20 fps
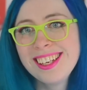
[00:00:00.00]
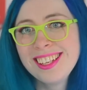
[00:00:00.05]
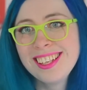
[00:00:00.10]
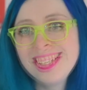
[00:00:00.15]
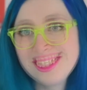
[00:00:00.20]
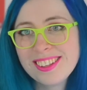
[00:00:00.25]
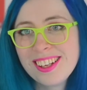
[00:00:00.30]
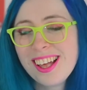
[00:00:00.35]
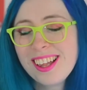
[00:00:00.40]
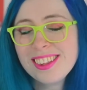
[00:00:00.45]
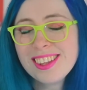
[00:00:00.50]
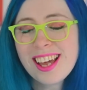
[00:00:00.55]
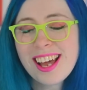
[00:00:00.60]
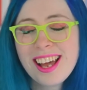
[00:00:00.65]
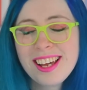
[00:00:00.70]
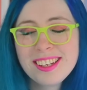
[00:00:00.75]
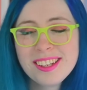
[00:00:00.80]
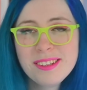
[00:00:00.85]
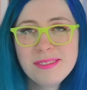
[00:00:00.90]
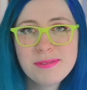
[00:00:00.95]
A
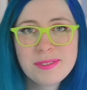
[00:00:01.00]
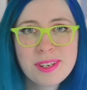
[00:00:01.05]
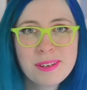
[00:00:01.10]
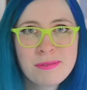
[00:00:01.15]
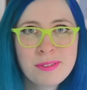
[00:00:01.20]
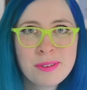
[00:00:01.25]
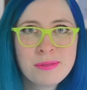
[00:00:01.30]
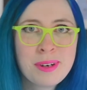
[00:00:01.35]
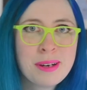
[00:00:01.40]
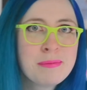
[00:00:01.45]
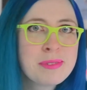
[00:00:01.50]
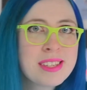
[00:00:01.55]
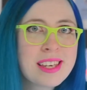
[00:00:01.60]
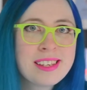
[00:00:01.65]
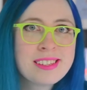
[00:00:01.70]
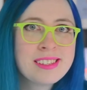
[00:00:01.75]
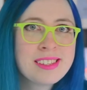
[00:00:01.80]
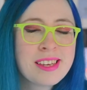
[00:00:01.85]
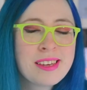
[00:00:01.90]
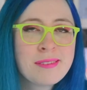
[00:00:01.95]
lot of different
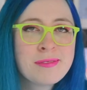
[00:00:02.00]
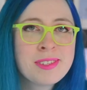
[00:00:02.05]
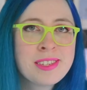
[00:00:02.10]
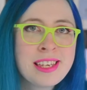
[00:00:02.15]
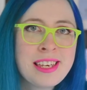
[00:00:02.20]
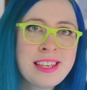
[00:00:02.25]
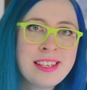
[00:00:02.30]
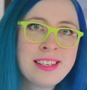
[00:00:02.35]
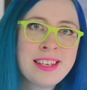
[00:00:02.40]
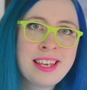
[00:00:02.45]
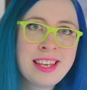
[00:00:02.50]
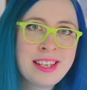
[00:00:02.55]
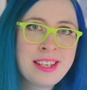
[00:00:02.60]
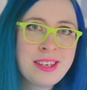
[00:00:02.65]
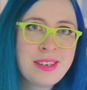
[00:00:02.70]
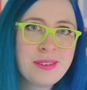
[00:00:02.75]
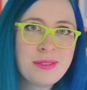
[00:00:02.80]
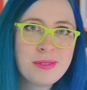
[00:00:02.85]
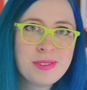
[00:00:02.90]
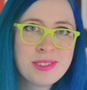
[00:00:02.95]
websites that you've seen
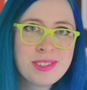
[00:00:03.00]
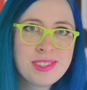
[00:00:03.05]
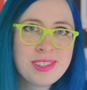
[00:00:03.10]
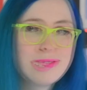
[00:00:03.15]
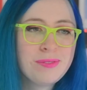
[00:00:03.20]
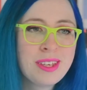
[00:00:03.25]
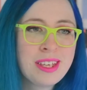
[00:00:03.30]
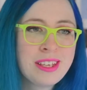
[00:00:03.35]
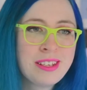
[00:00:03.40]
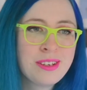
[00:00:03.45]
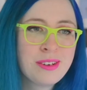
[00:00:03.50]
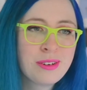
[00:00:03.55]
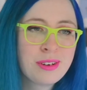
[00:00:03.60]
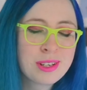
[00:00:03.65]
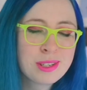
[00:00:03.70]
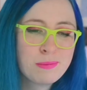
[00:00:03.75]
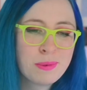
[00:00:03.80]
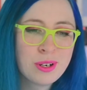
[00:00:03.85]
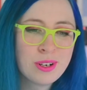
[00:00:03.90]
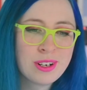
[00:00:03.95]
and used in your
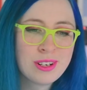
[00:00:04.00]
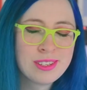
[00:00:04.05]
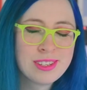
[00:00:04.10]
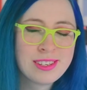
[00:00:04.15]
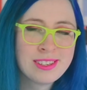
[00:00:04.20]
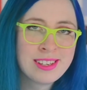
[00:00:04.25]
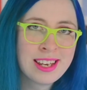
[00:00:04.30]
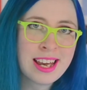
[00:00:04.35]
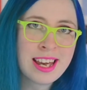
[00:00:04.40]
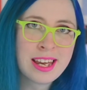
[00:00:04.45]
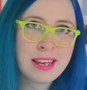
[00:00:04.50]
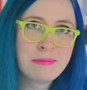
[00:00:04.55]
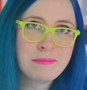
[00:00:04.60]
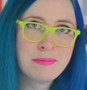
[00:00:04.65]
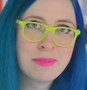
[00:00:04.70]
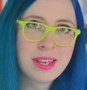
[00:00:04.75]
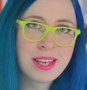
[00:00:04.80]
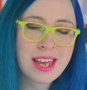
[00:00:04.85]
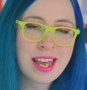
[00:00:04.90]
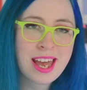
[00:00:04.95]
experience and
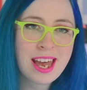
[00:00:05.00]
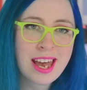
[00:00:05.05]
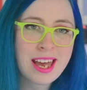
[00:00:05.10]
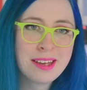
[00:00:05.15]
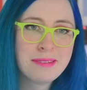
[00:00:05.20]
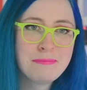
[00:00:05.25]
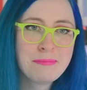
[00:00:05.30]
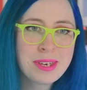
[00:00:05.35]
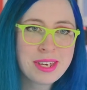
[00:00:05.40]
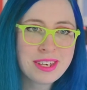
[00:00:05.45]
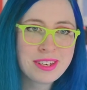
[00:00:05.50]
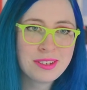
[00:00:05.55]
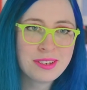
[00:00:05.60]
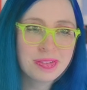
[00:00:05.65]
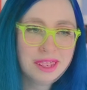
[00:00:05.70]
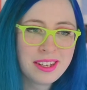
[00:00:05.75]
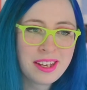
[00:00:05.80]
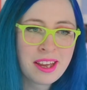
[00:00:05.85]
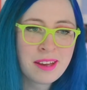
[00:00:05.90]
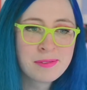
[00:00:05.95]
time at
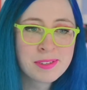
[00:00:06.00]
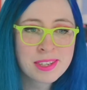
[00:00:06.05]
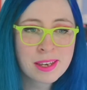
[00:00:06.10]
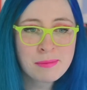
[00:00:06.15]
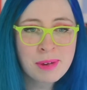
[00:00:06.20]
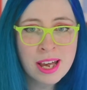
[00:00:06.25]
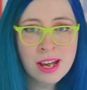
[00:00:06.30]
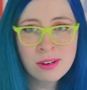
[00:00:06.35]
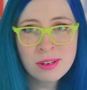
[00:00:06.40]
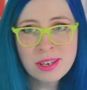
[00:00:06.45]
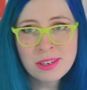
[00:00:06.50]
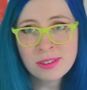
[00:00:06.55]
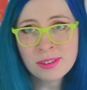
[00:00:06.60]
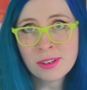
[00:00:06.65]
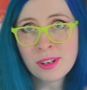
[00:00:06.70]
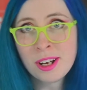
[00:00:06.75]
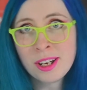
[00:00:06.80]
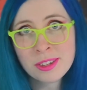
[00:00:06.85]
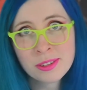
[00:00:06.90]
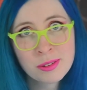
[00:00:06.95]
BU have somehow either
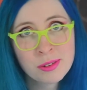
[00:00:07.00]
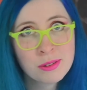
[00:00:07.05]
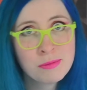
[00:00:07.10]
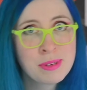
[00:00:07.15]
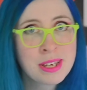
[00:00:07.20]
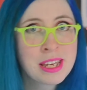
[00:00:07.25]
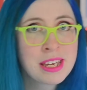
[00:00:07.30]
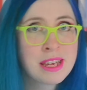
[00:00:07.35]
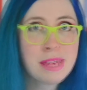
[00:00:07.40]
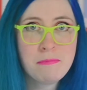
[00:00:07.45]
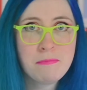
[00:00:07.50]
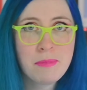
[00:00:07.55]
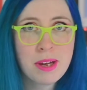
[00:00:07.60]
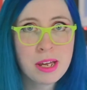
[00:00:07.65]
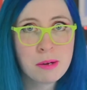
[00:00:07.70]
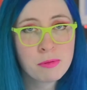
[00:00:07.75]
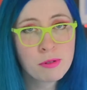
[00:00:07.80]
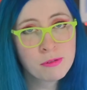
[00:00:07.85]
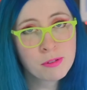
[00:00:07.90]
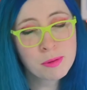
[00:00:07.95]
gone through me, my
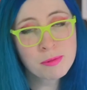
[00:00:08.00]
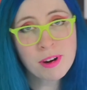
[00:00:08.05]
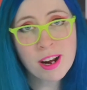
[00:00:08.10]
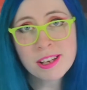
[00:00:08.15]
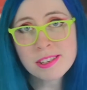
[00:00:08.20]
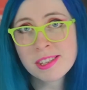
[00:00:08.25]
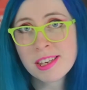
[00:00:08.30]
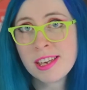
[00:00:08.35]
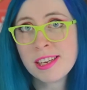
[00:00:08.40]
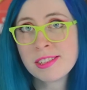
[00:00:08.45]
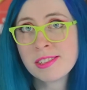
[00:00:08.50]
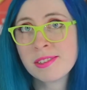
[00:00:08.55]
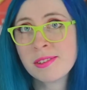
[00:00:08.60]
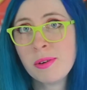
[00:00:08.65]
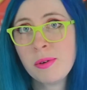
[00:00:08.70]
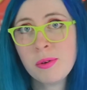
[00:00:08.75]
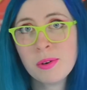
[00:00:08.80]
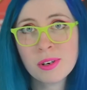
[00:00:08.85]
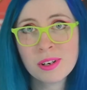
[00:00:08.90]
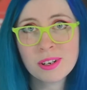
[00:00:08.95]
approval process,
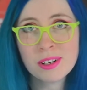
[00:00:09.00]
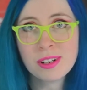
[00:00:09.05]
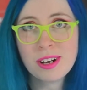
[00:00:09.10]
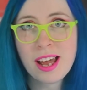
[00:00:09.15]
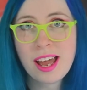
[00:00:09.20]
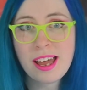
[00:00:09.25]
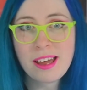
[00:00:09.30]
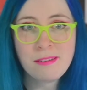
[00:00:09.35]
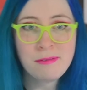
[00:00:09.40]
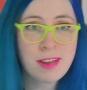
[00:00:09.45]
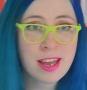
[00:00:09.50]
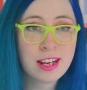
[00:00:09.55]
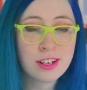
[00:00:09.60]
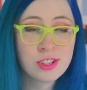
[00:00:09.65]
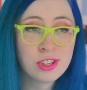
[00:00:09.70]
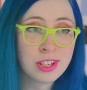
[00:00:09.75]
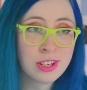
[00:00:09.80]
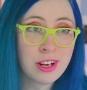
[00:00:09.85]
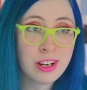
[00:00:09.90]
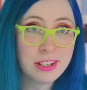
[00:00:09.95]
or I've
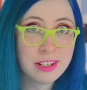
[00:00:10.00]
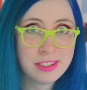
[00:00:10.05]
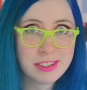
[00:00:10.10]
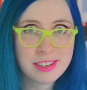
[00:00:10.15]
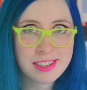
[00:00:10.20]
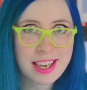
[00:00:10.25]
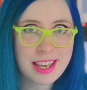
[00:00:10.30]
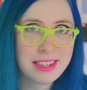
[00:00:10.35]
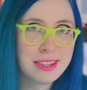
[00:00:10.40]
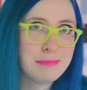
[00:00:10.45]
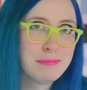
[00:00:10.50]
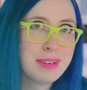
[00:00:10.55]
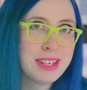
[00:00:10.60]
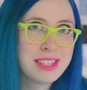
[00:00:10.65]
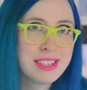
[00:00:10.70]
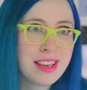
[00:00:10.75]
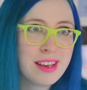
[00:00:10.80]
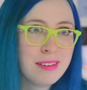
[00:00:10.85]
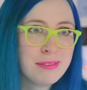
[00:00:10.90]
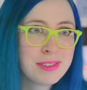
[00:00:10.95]
actually gone and designed them
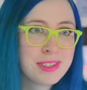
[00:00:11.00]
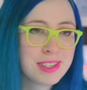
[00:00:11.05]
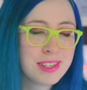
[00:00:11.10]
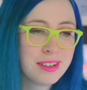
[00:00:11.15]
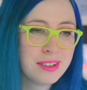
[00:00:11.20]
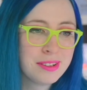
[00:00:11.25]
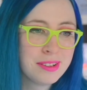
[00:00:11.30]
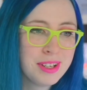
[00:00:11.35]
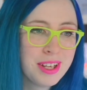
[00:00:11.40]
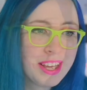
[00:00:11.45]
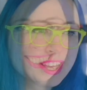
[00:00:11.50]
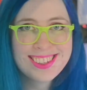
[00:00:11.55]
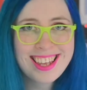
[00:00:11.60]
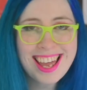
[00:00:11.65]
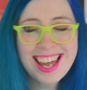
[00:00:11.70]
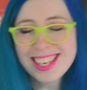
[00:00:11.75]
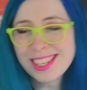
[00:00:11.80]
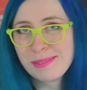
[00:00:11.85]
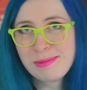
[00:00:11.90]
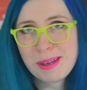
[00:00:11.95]
myself. So
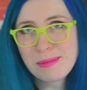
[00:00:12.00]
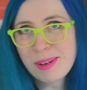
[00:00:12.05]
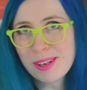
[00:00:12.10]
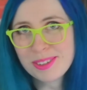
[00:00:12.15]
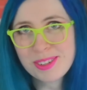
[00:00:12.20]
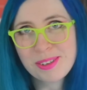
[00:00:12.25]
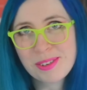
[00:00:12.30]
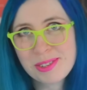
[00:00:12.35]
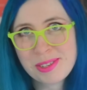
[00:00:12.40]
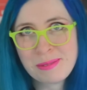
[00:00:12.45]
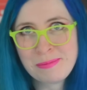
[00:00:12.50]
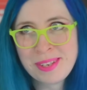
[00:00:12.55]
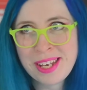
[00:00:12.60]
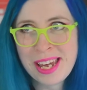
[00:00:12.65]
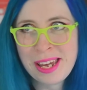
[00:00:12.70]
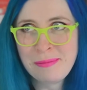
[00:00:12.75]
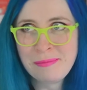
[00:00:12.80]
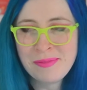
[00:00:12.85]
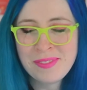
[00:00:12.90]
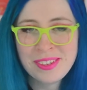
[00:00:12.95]
ask me about those
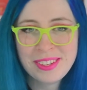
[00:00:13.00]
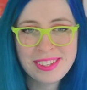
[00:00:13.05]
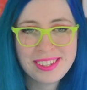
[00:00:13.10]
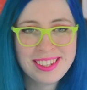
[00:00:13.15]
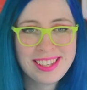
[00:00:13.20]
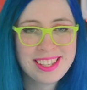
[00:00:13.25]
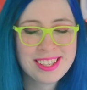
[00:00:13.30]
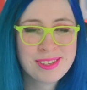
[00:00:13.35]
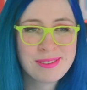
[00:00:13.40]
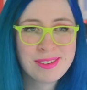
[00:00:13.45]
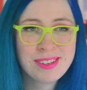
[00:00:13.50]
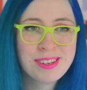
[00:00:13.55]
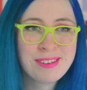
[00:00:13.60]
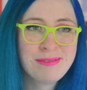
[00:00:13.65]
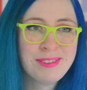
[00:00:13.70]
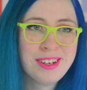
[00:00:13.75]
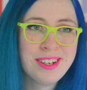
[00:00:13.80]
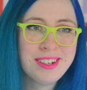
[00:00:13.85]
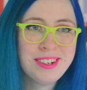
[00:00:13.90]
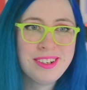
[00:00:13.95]
sometime. It's really
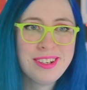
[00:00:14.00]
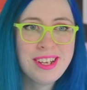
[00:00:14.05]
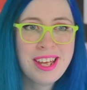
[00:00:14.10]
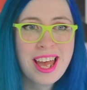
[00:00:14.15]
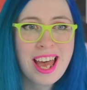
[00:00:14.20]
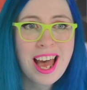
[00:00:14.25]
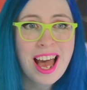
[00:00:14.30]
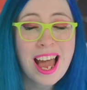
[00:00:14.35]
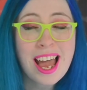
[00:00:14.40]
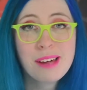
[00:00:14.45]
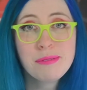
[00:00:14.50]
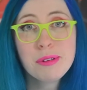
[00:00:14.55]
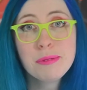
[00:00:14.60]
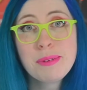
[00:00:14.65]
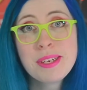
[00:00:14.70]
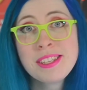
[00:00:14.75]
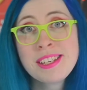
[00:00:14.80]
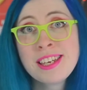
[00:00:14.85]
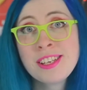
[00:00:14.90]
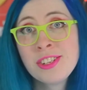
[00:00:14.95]
fun. I will
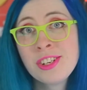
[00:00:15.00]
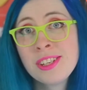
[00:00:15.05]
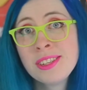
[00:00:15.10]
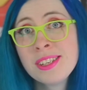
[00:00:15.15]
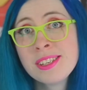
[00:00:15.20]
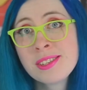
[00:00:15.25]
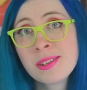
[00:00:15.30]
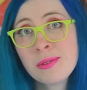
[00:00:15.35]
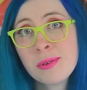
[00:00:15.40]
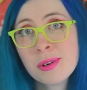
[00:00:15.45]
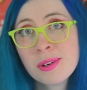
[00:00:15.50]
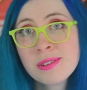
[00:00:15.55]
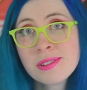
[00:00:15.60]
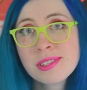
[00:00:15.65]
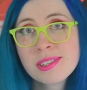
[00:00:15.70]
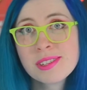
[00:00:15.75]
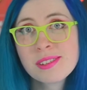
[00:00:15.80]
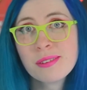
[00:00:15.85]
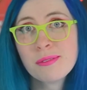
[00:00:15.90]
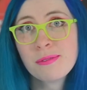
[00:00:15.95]
be teaching this
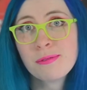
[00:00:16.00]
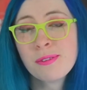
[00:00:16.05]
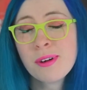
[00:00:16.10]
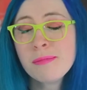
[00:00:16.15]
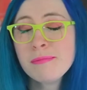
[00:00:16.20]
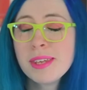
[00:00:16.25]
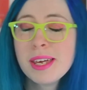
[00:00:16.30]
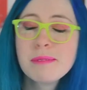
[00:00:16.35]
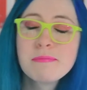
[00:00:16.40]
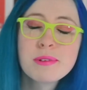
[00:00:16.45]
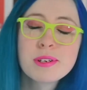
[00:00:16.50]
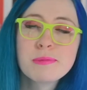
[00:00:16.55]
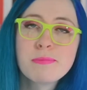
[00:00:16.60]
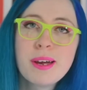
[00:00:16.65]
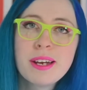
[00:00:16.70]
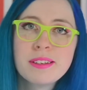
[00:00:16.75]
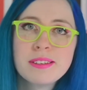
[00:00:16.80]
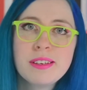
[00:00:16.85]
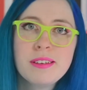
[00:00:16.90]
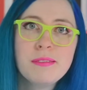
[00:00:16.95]
course from that
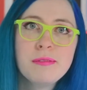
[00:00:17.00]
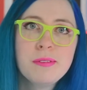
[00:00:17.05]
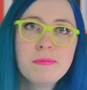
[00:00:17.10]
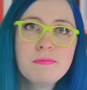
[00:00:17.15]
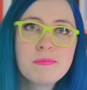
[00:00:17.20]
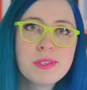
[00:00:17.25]
perspective.